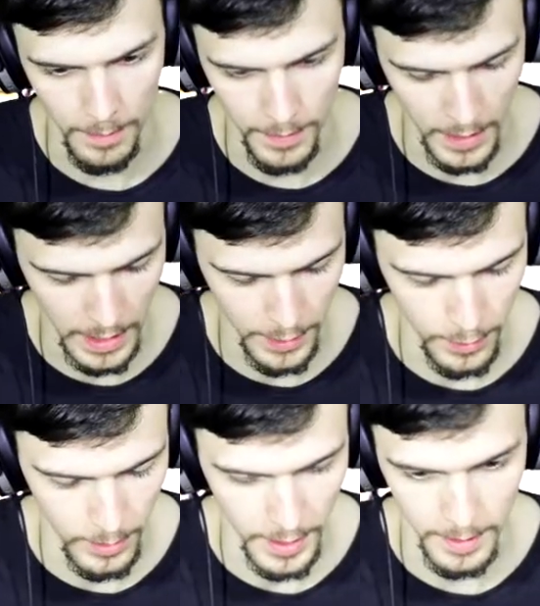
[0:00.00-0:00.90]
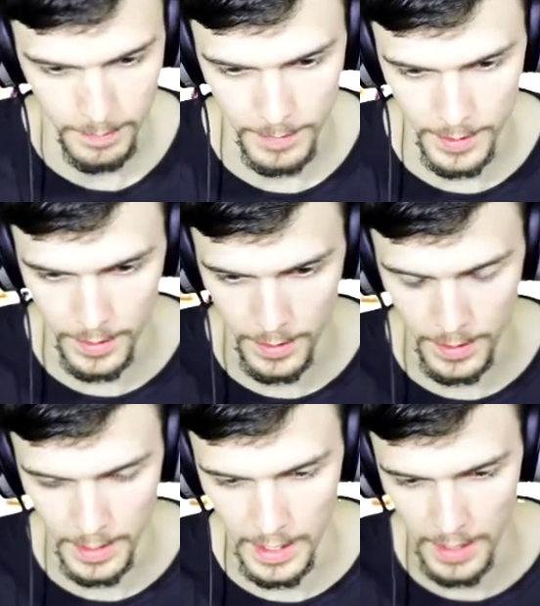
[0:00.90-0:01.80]
The I enumerator does
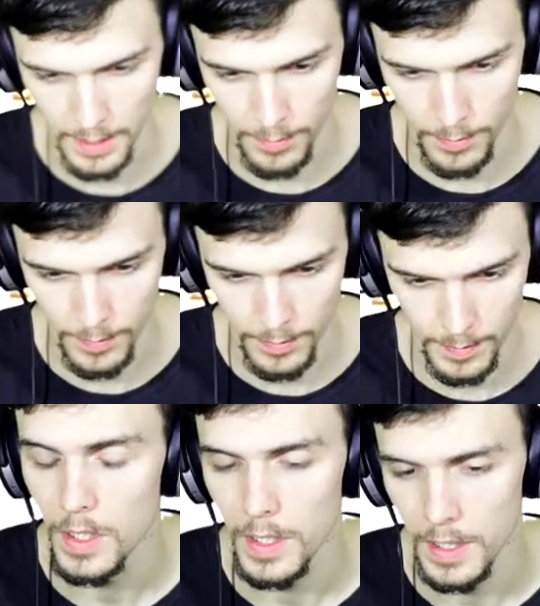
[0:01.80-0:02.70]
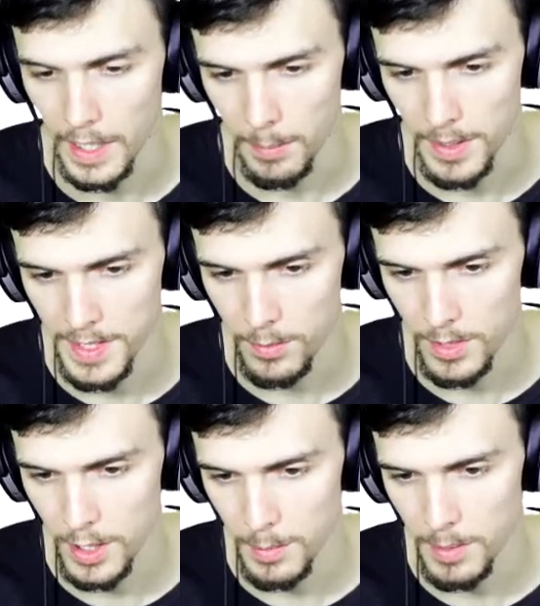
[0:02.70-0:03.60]
not have. Okay, plus equals
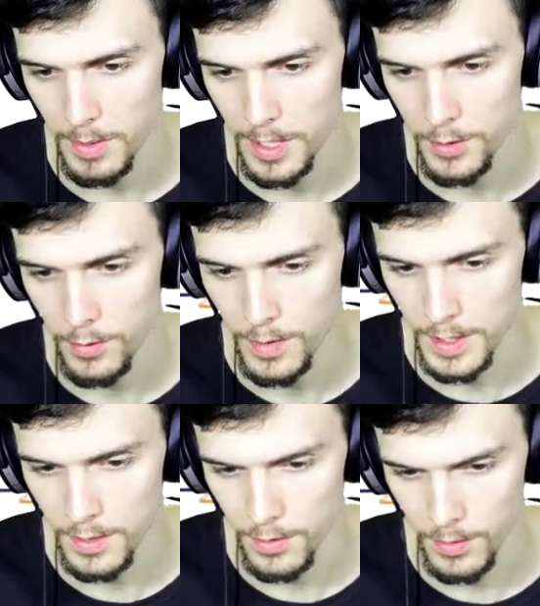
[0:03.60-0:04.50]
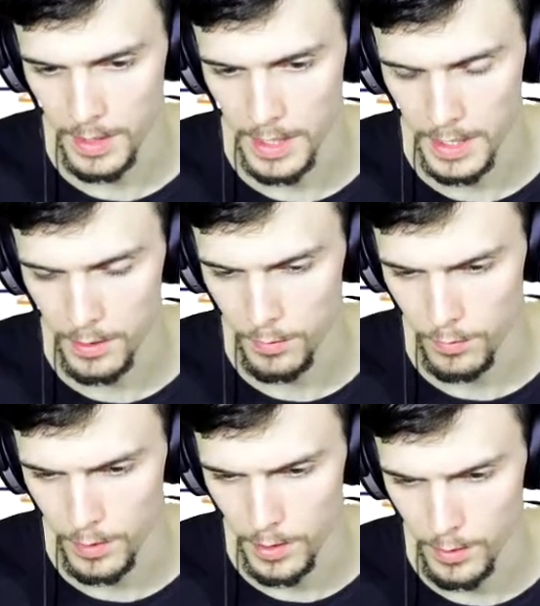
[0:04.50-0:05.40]
cannot be applied to vector3 and
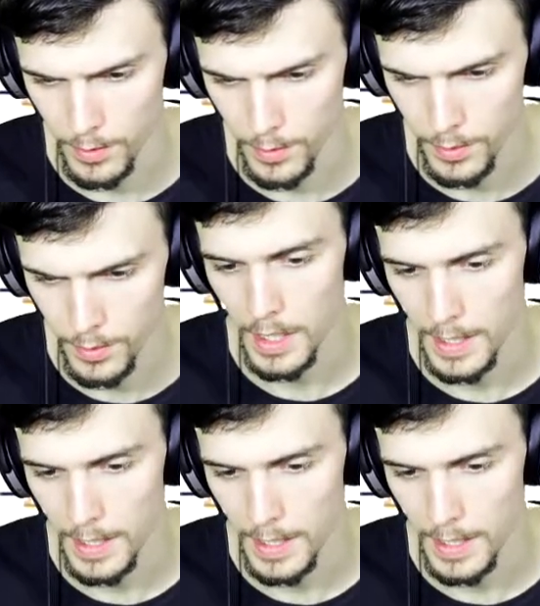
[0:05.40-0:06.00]
float.